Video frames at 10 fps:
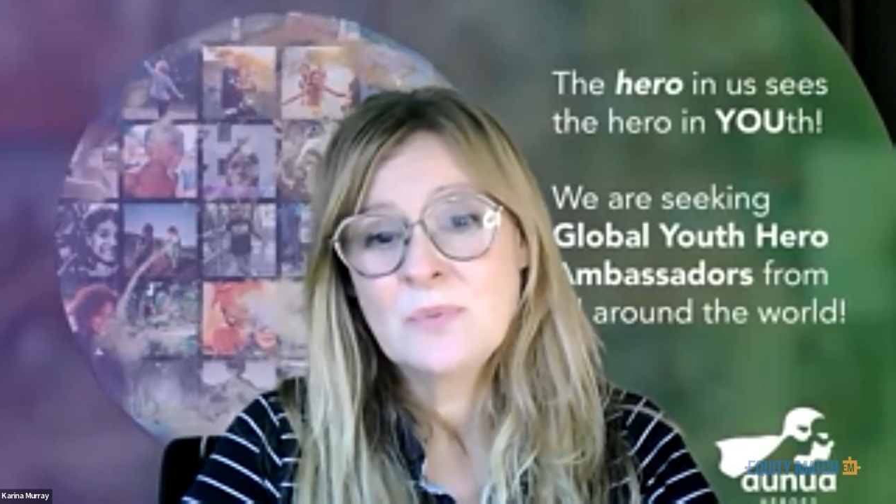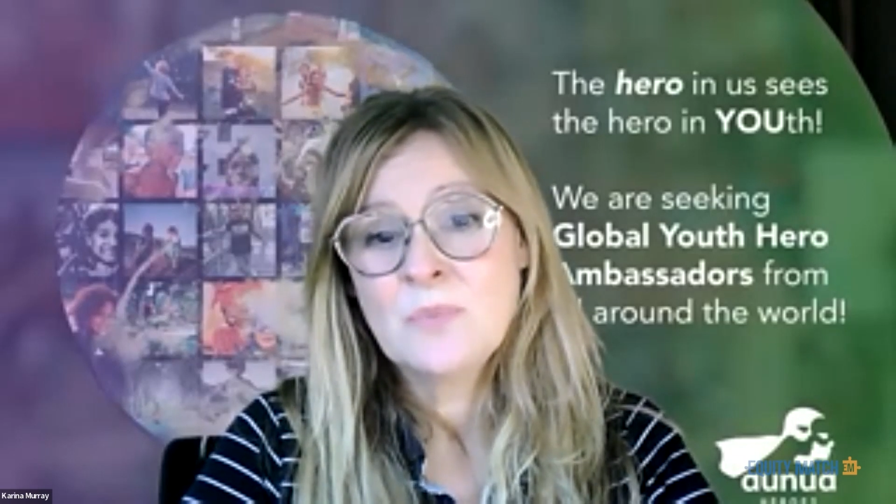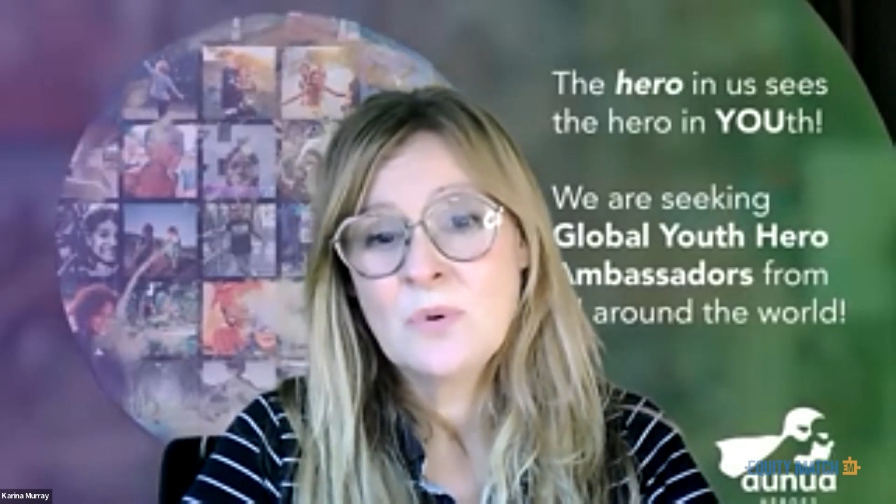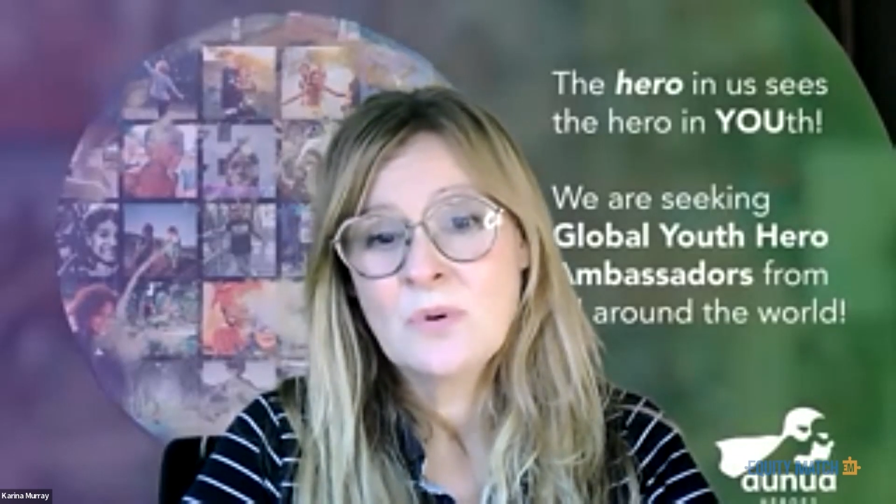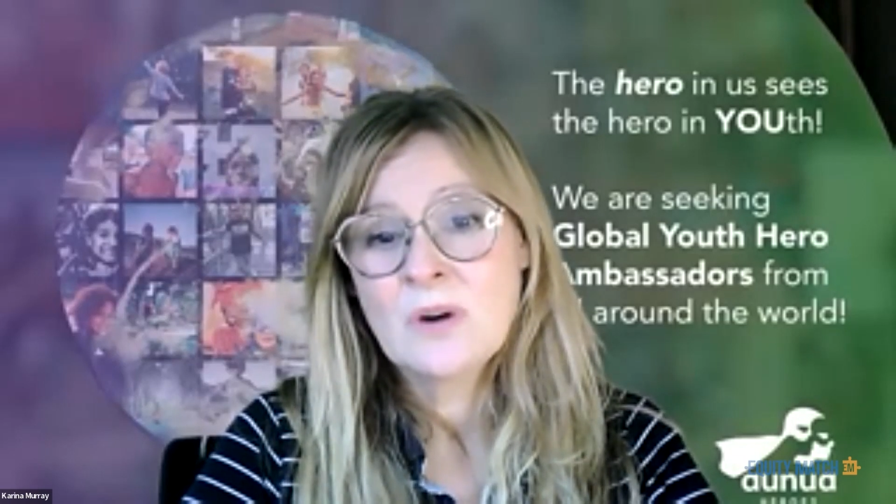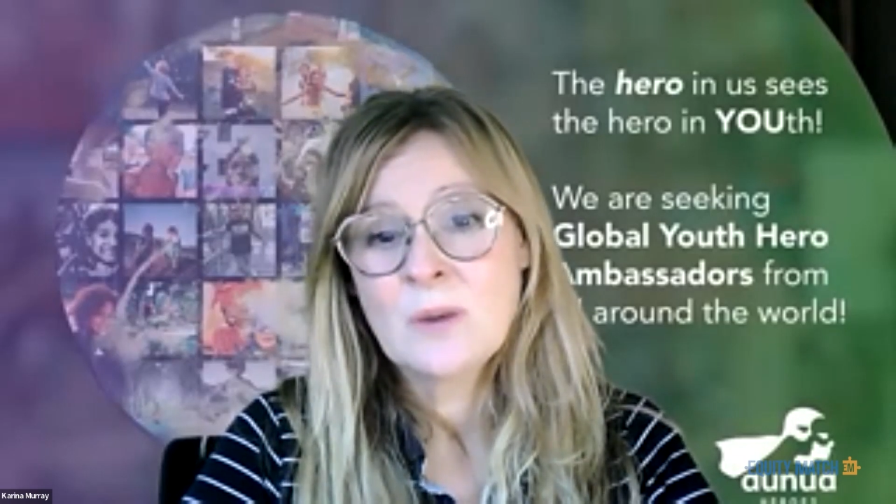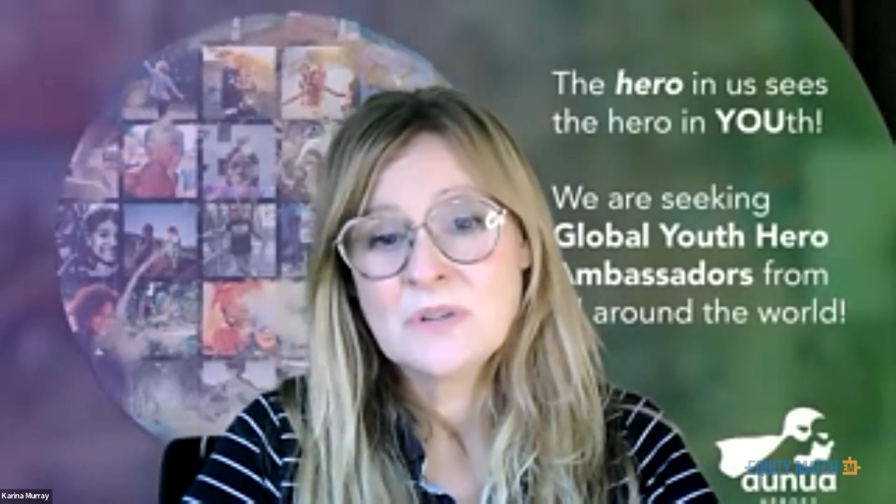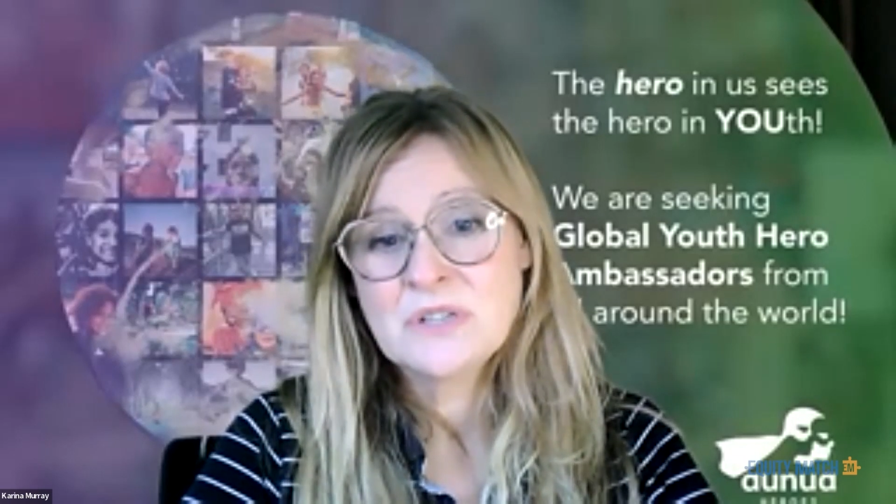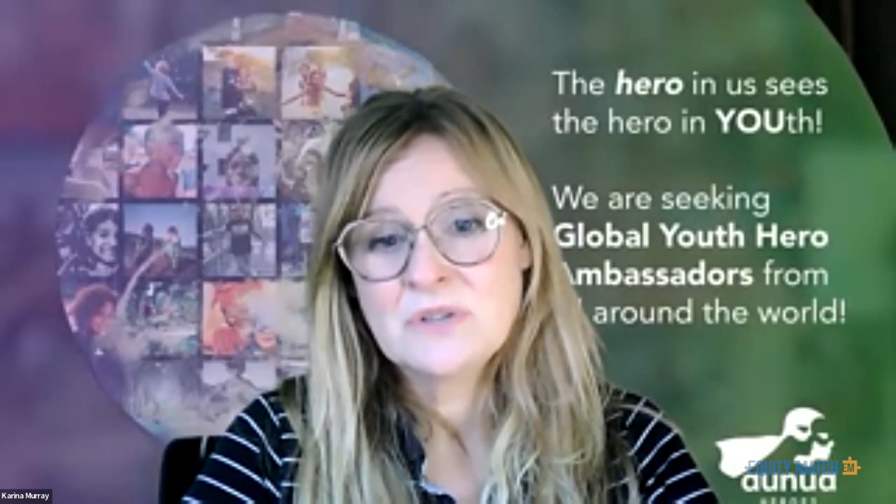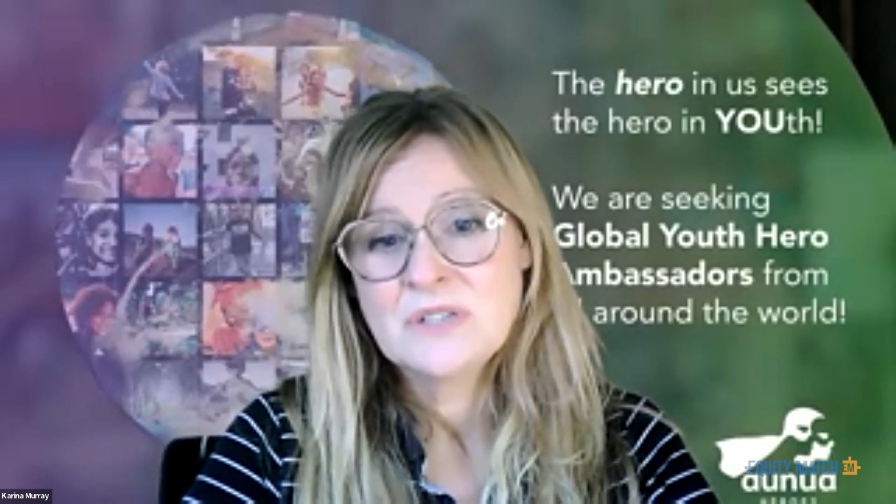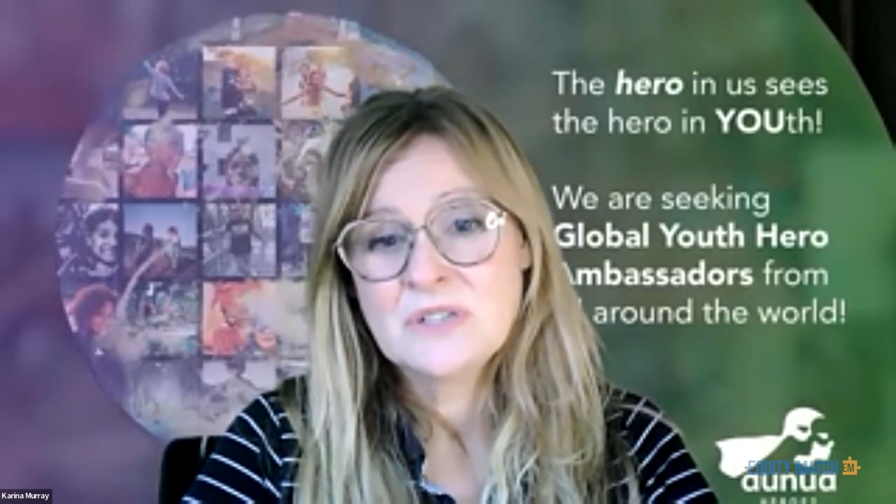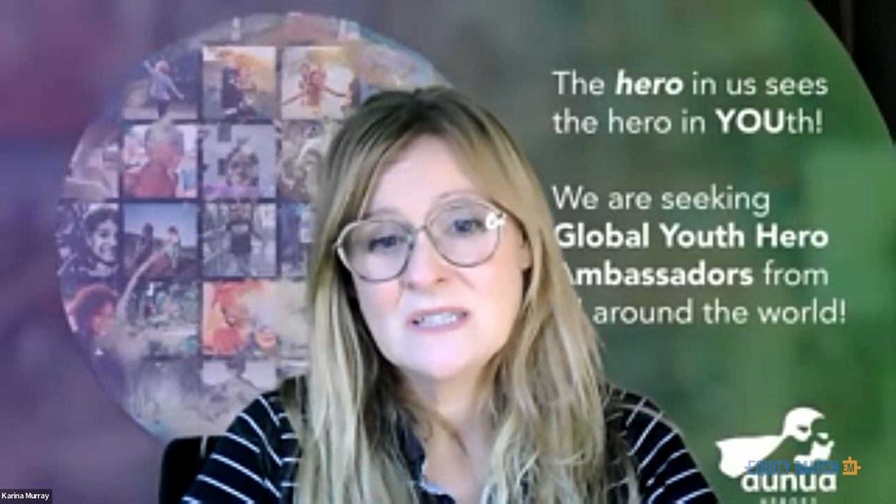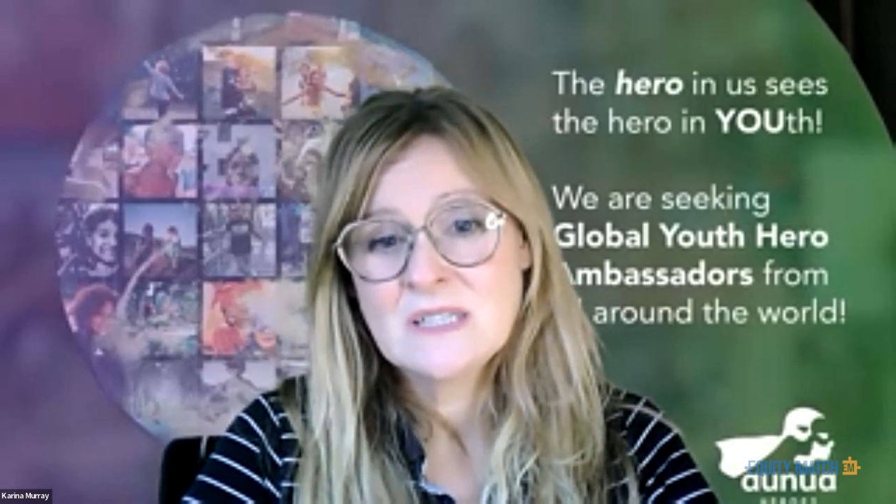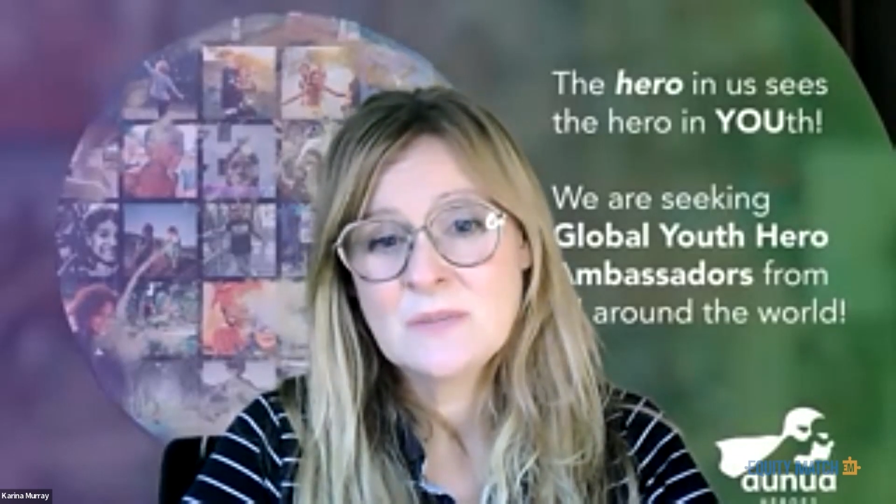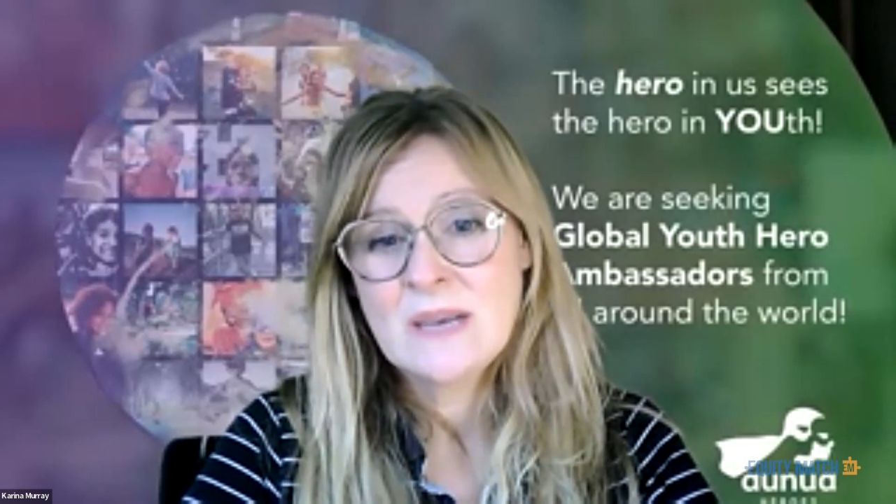more
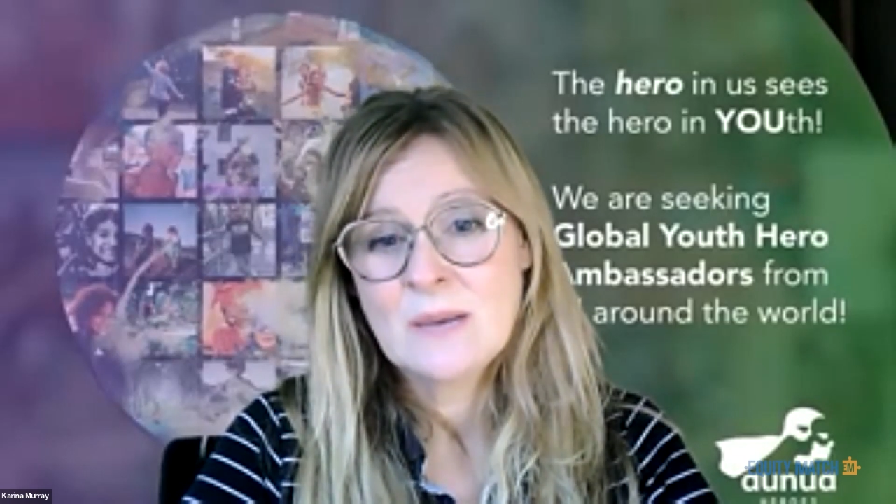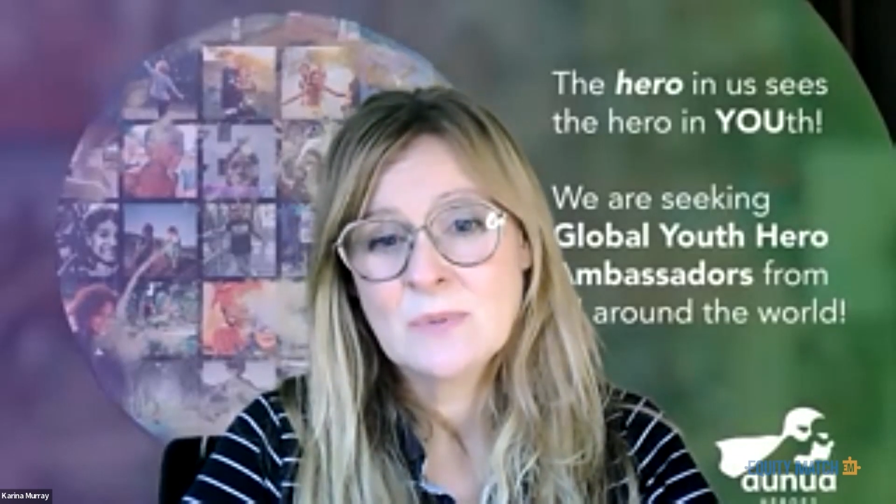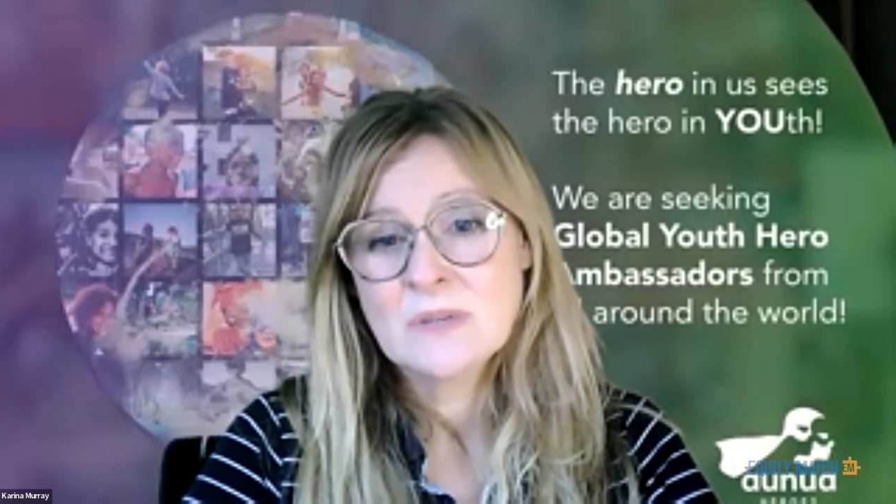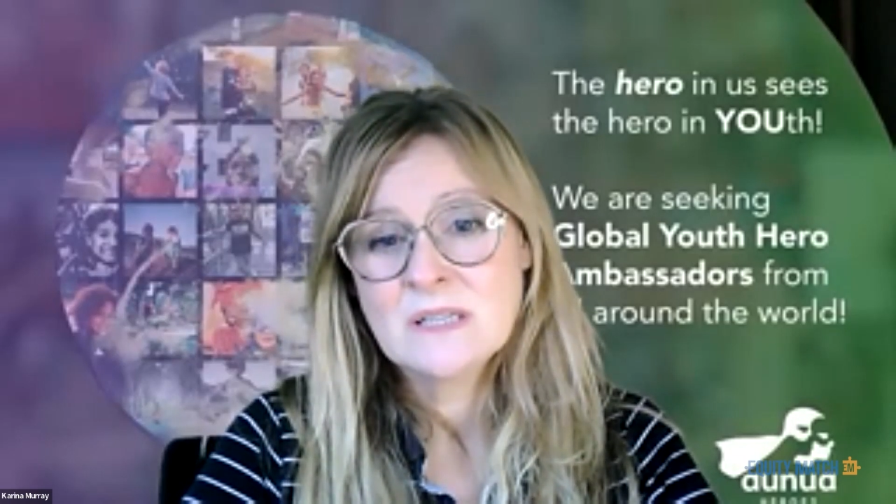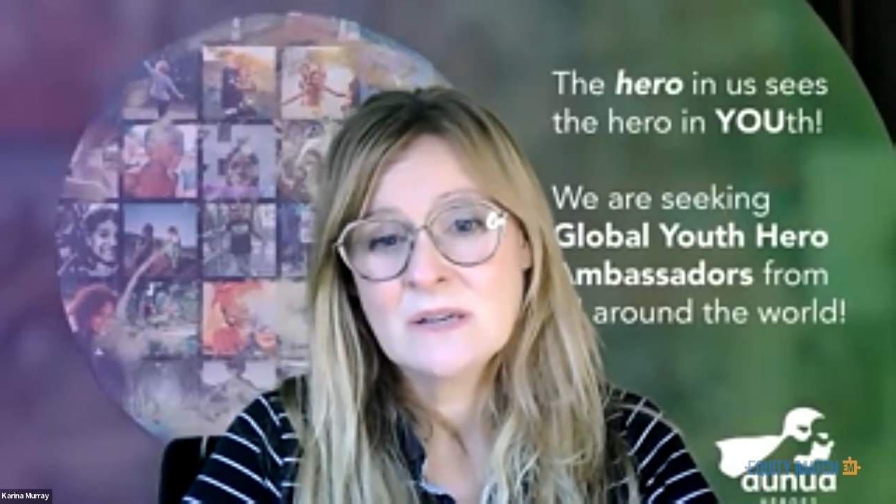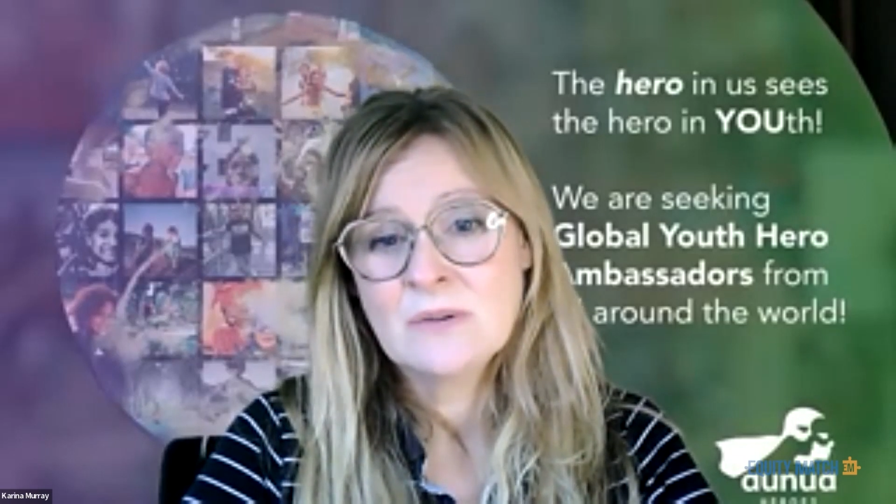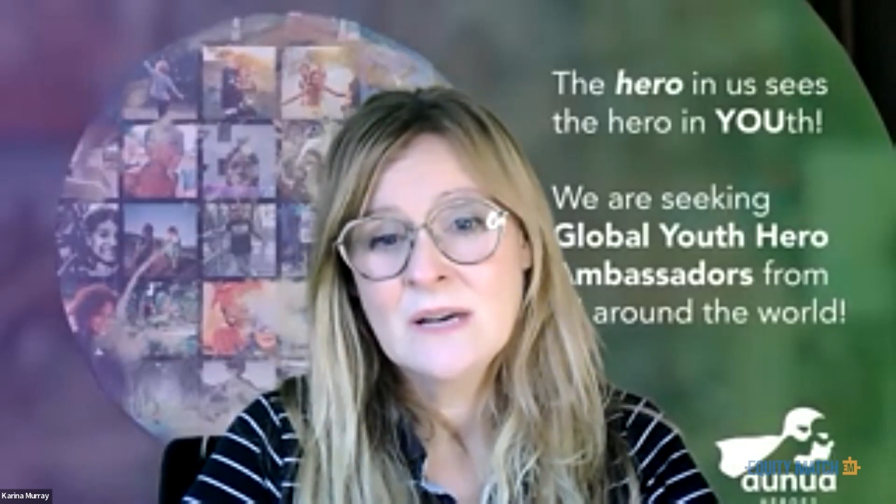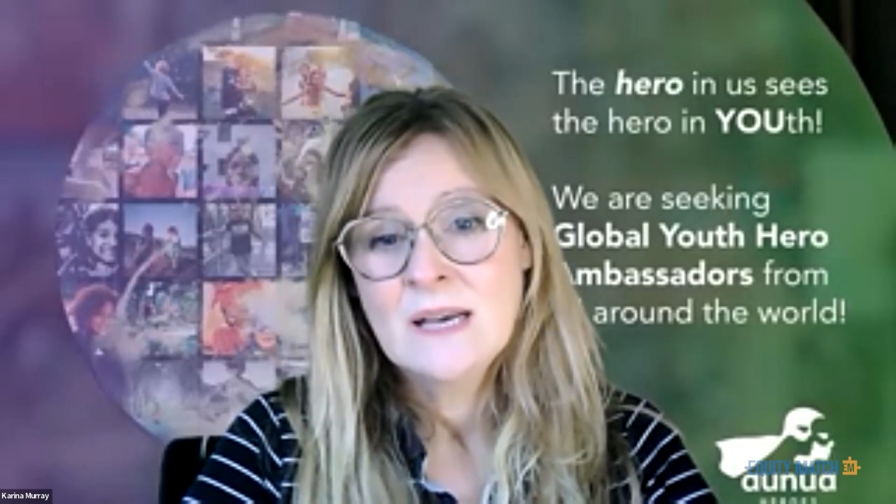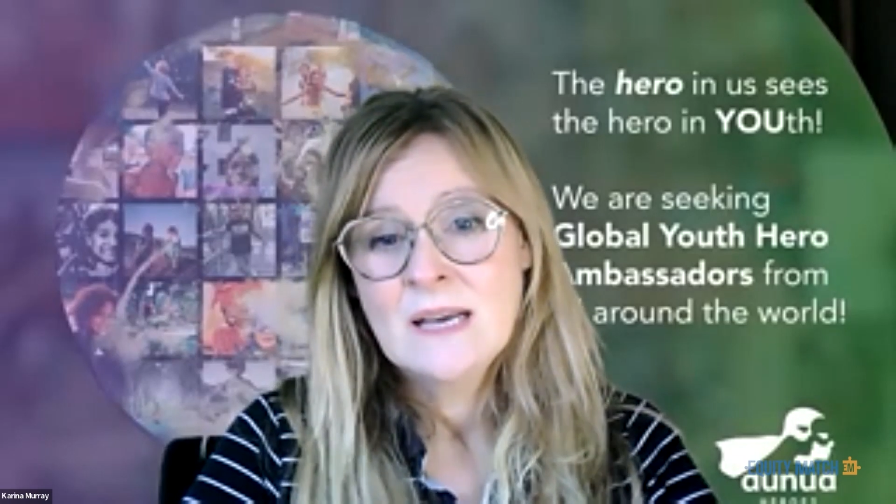opportunities to be able to